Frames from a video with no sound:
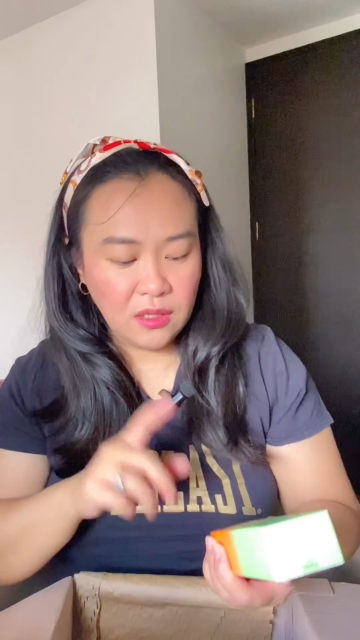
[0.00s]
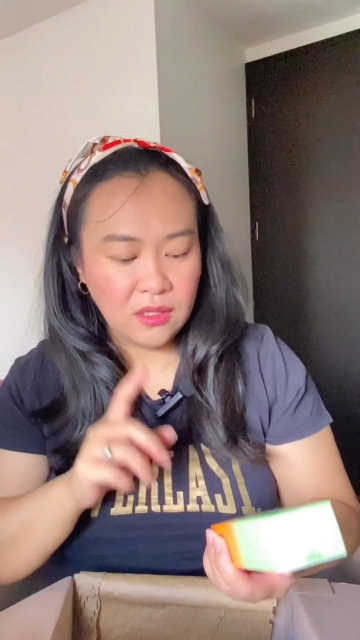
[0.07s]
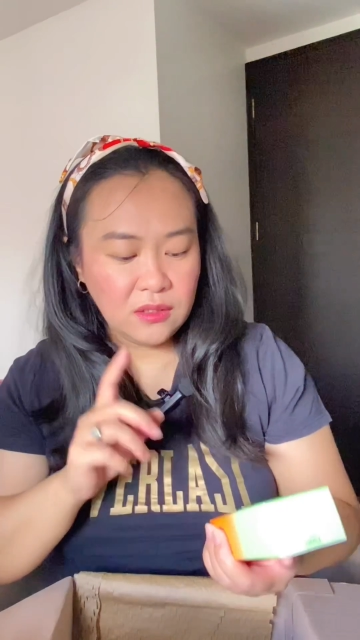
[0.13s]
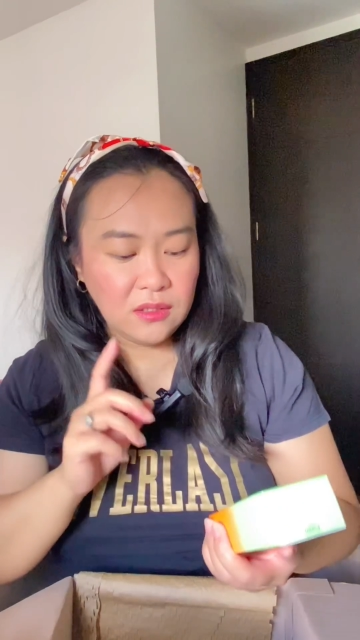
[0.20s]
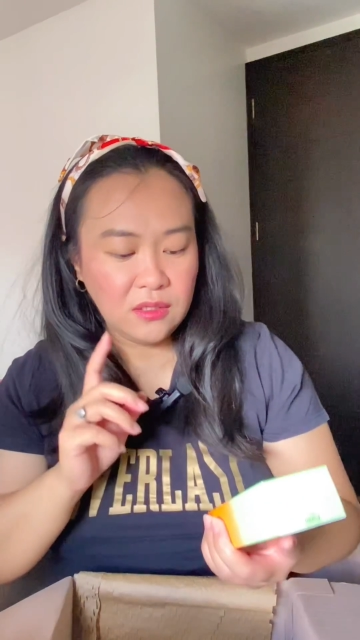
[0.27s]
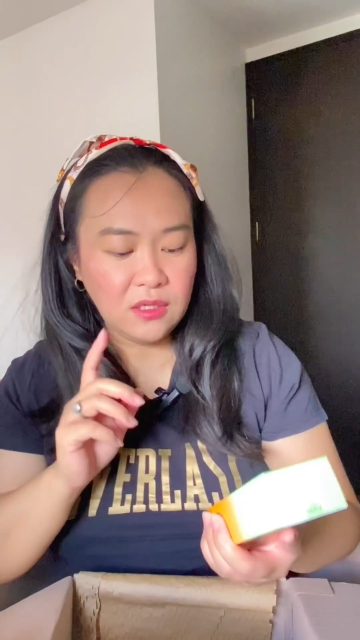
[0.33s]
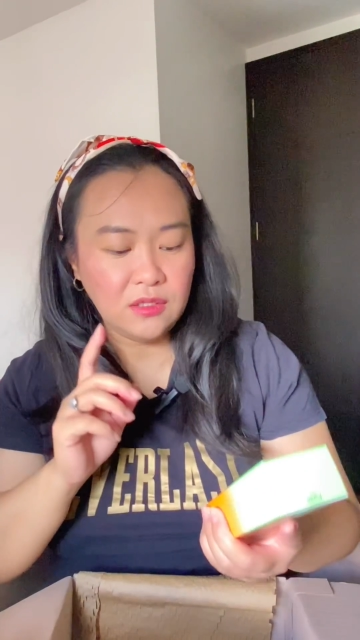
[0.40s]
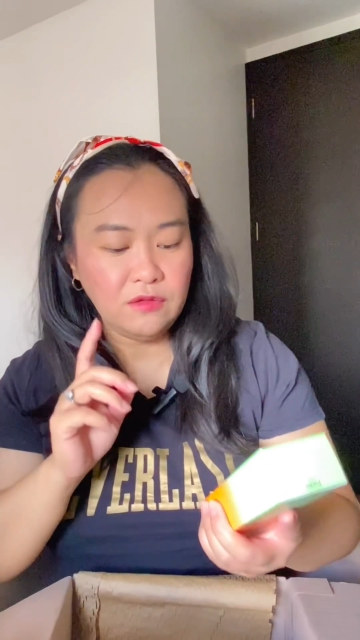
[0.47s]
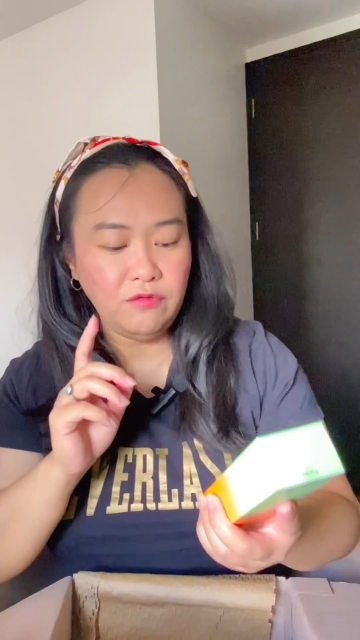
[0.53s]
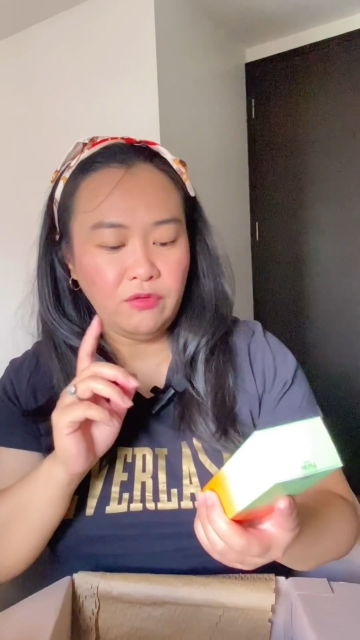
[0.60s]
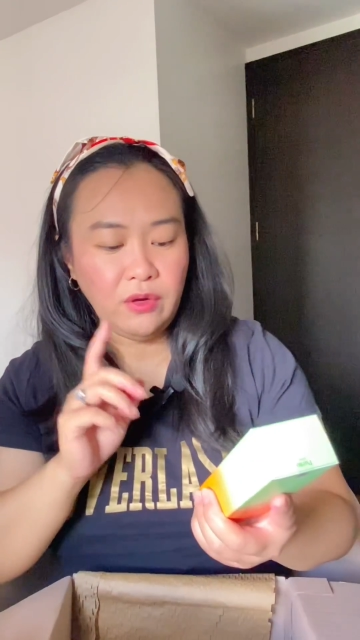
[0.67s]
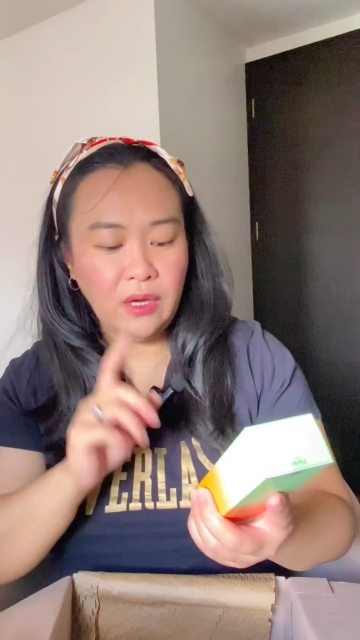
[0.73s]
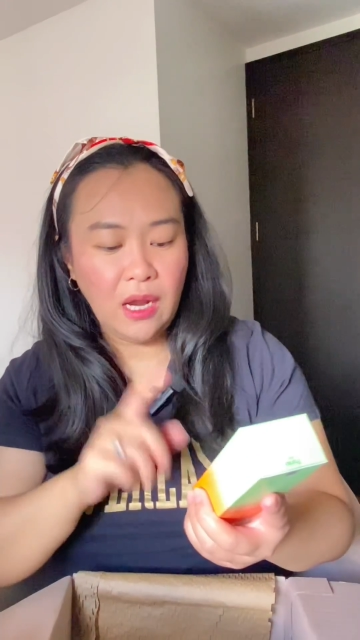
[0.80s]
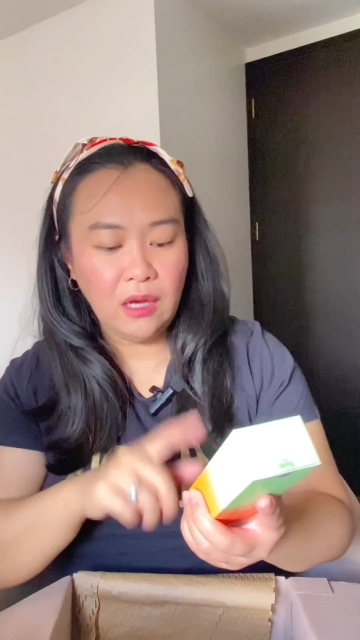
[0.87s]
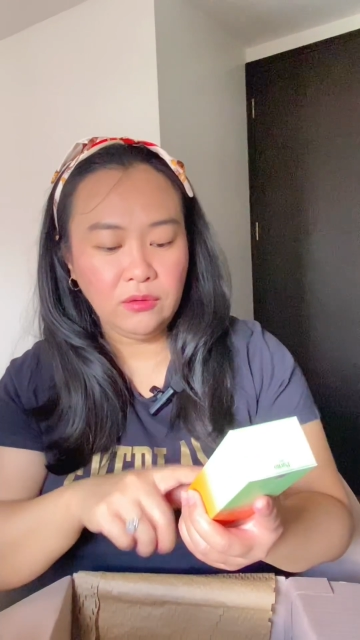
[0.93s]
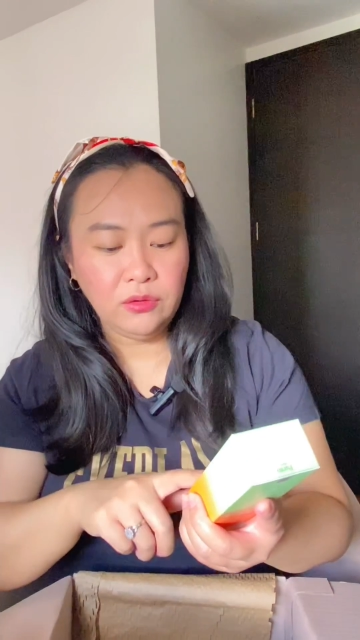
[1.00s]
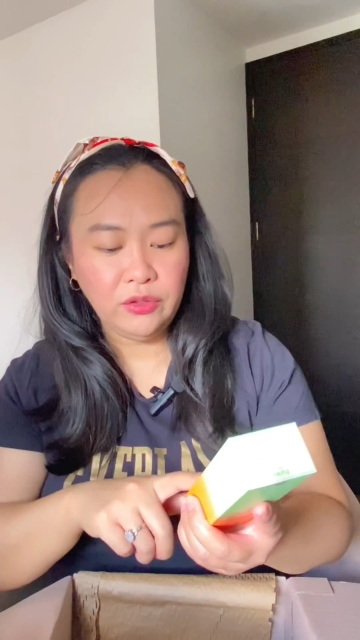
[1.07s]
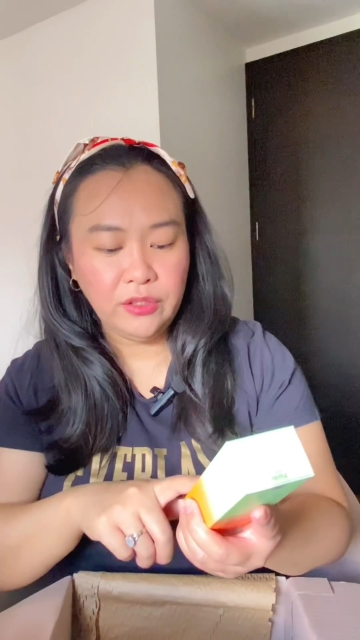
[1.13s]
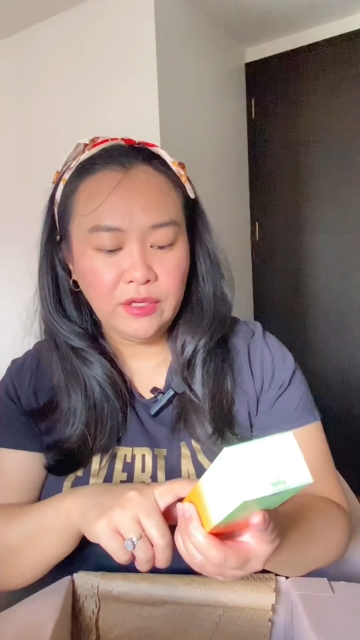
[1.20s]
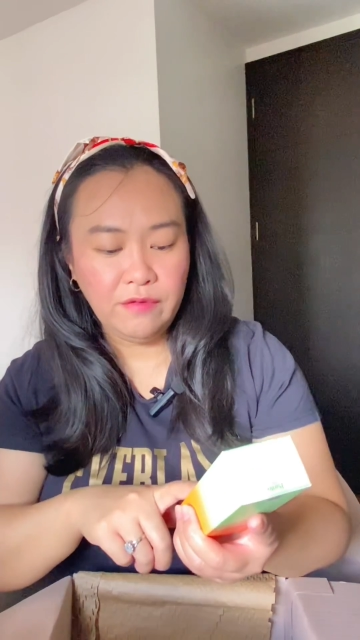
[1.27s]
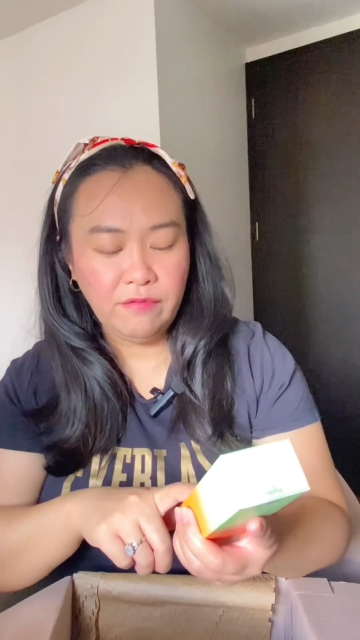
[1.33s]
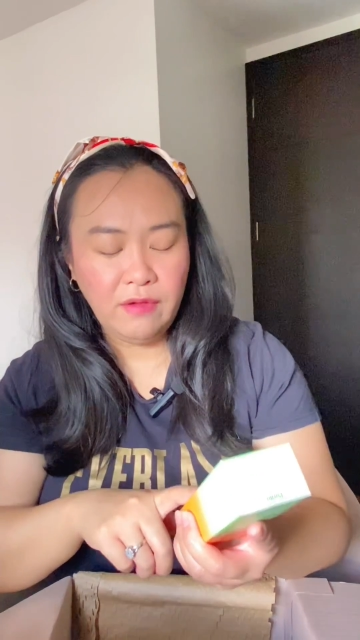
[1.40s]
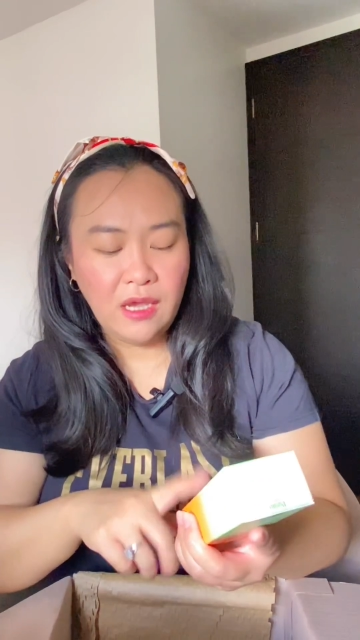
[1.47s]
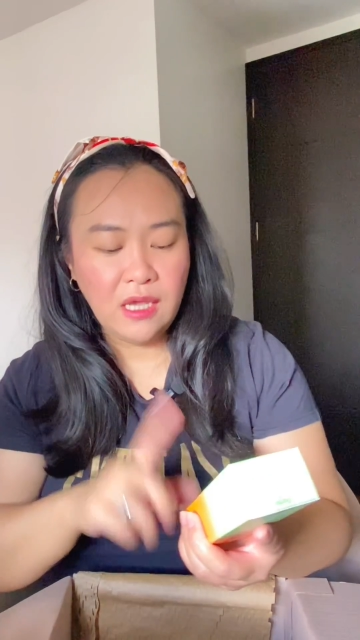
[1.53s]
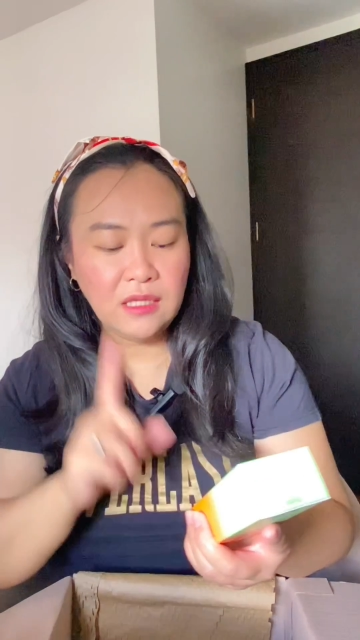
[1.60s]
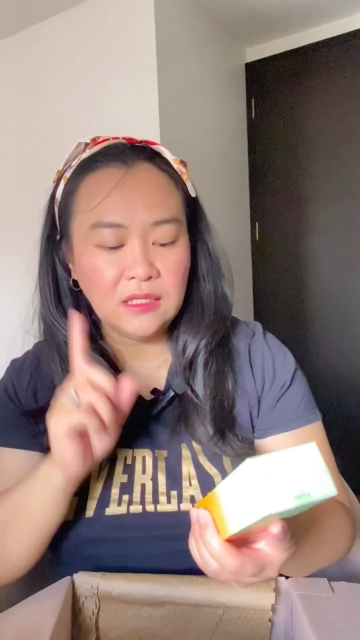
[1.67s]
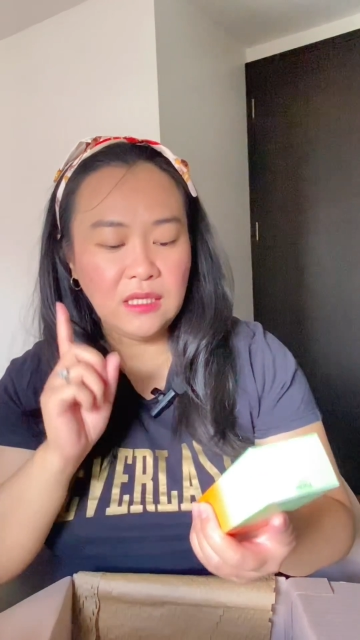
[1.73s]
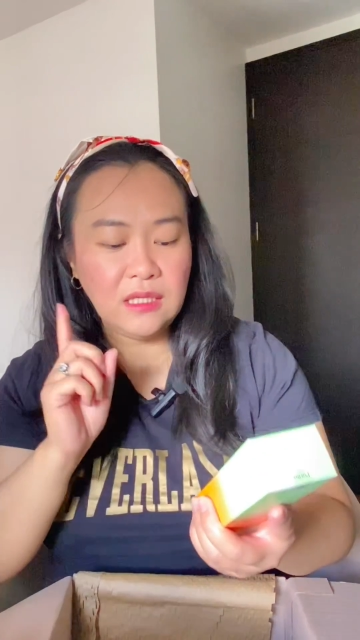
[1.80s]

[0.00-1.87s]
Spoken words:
This is for outdoor defense.